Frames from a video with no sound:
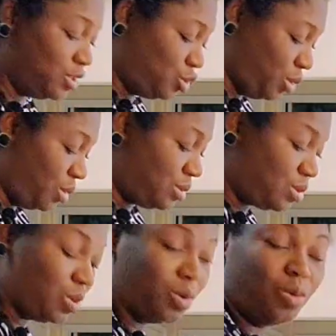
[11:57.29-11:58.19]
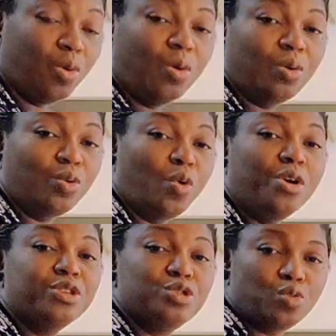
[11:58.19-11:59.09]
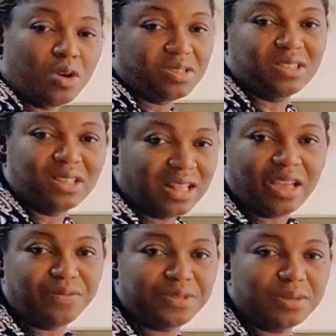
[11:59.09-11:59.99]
just going towards the left.